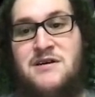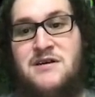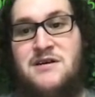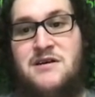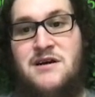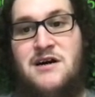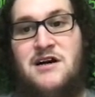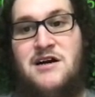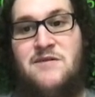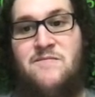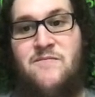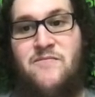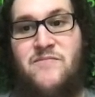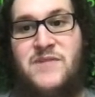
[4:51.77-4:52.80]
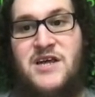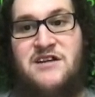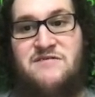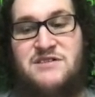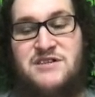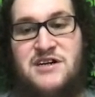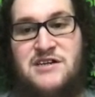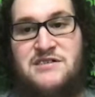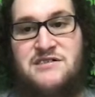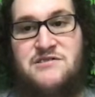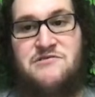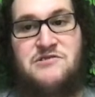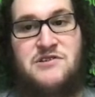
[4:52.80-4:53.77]
And if stocks
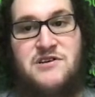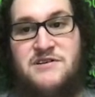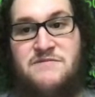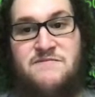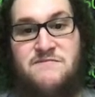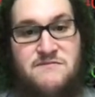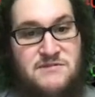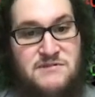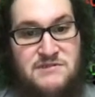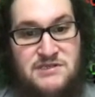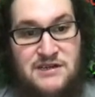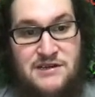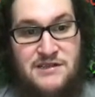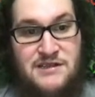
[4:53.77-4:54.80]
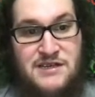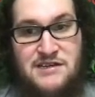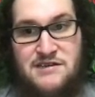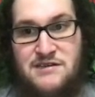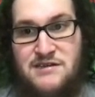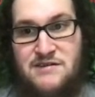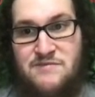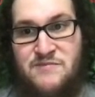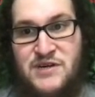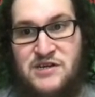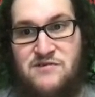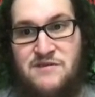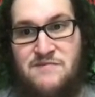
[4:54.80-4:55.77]
do good, suddenly
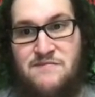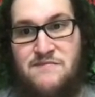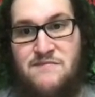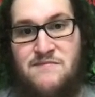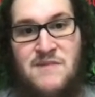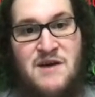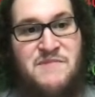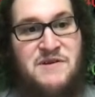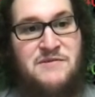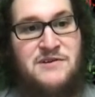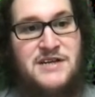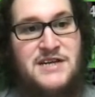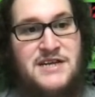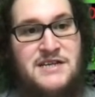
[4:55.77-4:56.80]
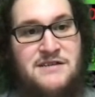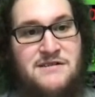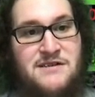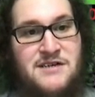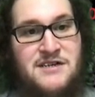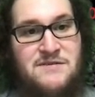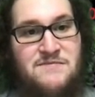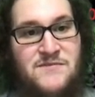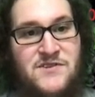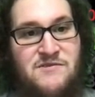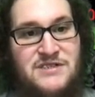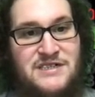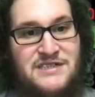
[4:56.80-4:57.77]
Bitcoin might be able to hit
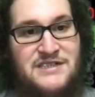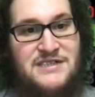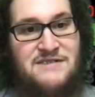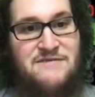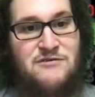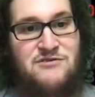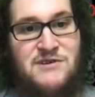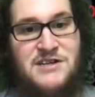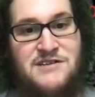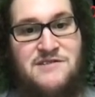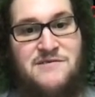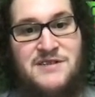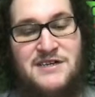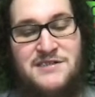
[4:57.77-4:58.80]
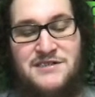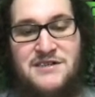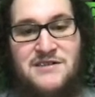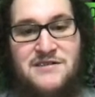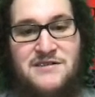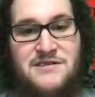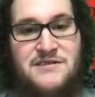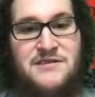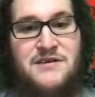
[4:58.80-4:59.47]
the resistance level of $22,000.